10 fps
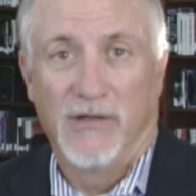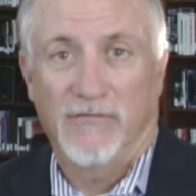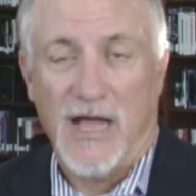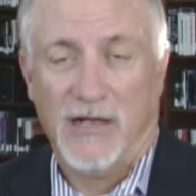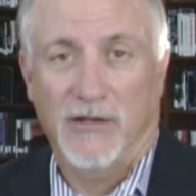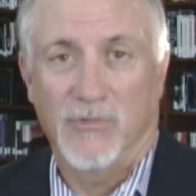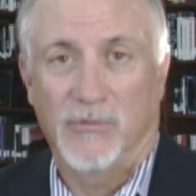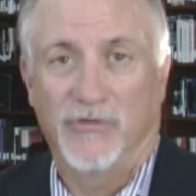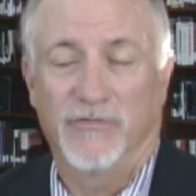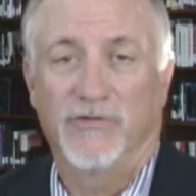Faculty
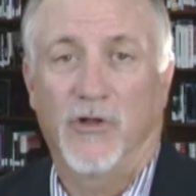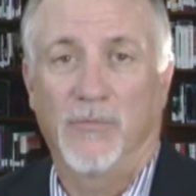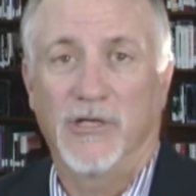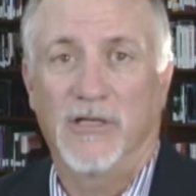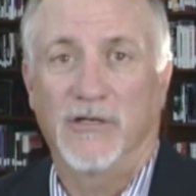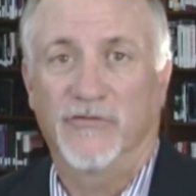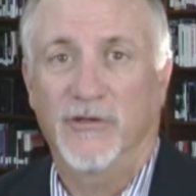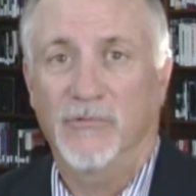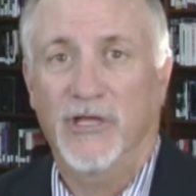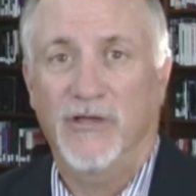members have told me that in
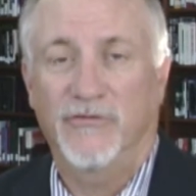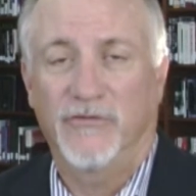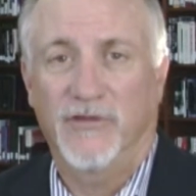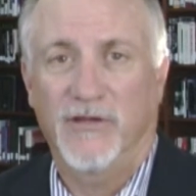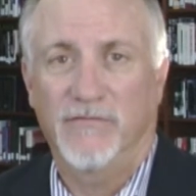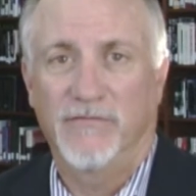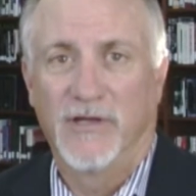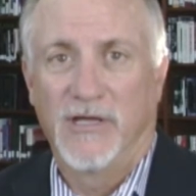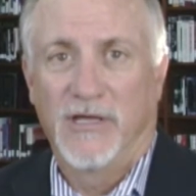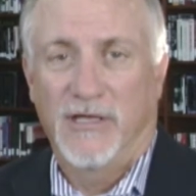some cases they've
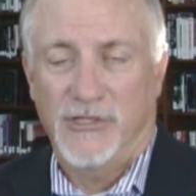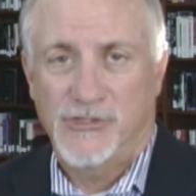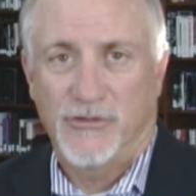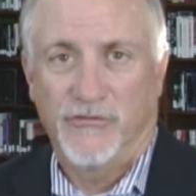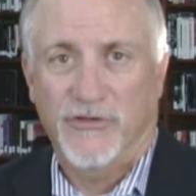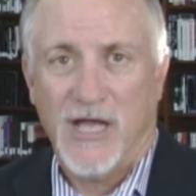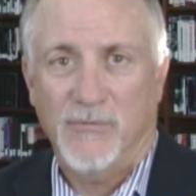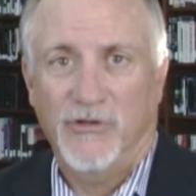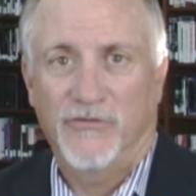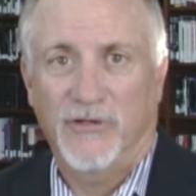issued
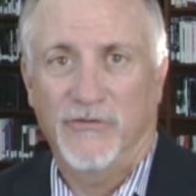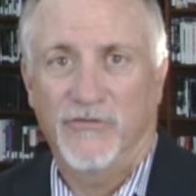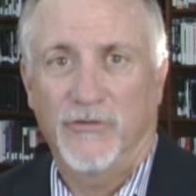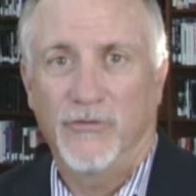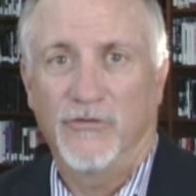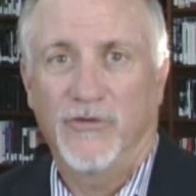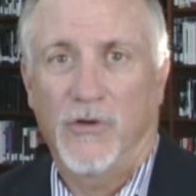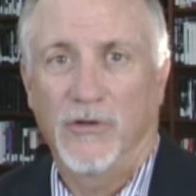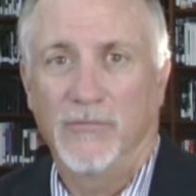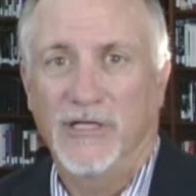assignments and the student
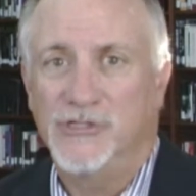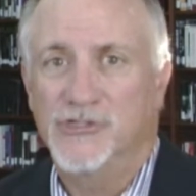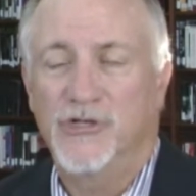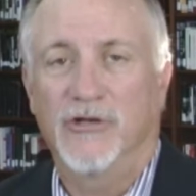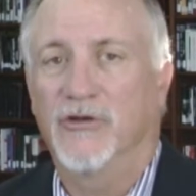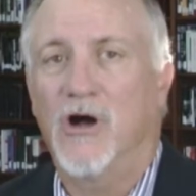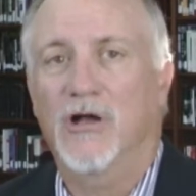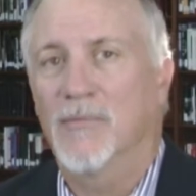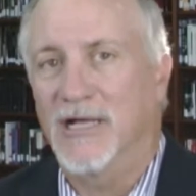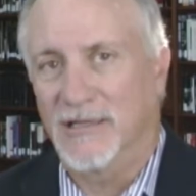told them they just couldn't
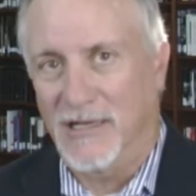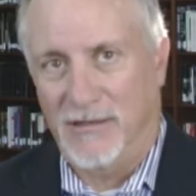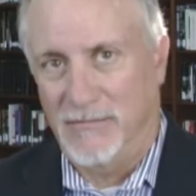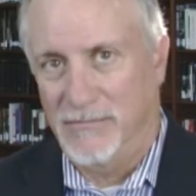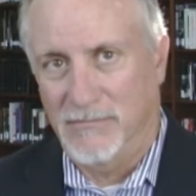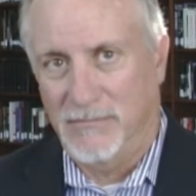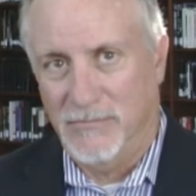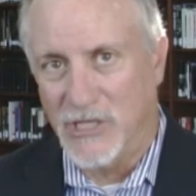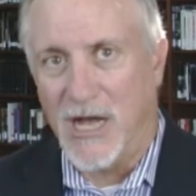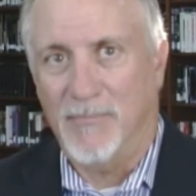talk about that
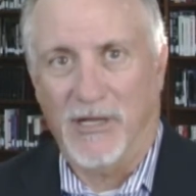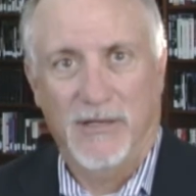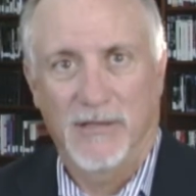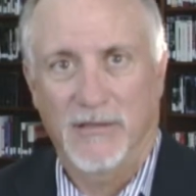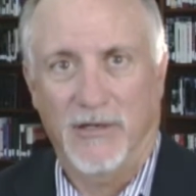topic.